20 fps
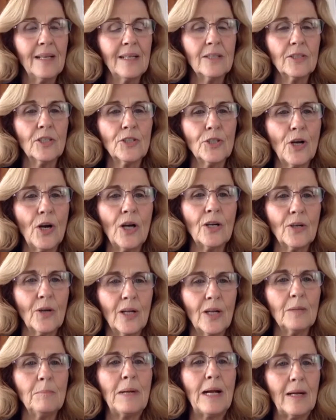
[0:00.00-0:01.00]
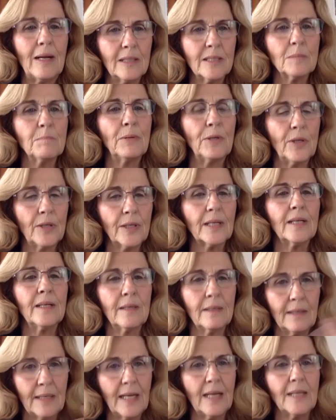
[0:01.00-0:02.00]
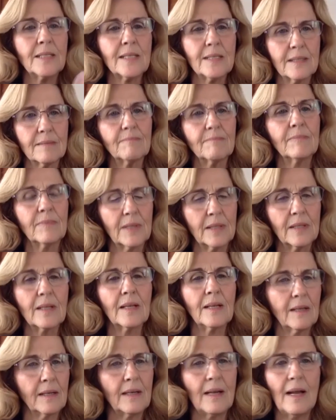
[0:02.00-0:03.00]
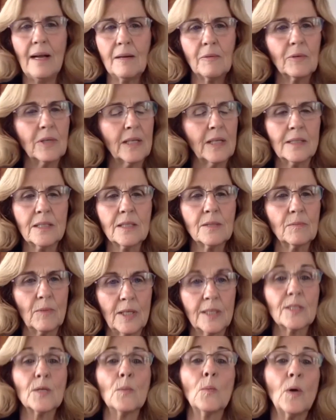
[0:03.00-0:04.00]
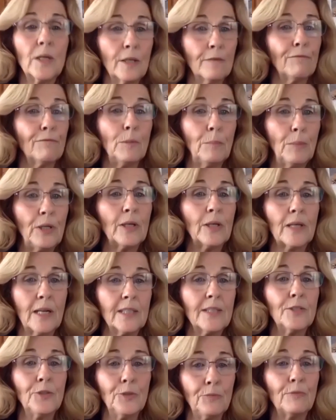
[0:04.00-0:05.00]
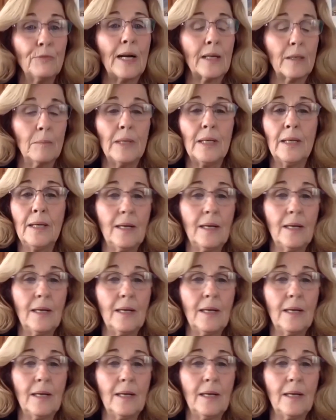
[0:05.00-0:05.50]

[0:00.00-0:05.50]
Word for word: to talk all about his book. And yes, yeah, so it's a wonderful book. I do recommend